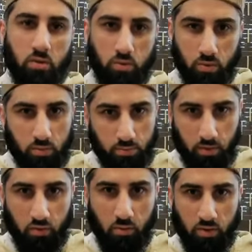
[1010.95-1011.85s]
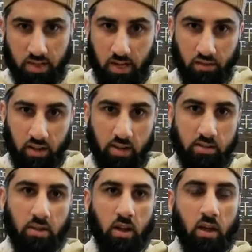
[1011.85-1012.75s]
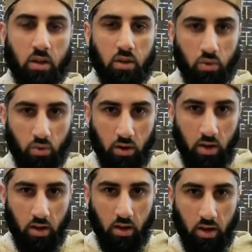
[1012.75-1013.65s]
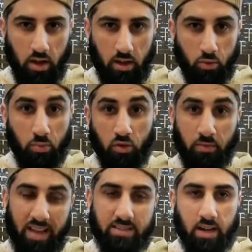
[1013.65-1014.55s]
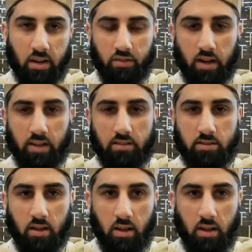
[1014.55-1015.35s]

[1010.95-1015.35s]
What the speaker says: You perform your sacrifice, you perform a sacrifice,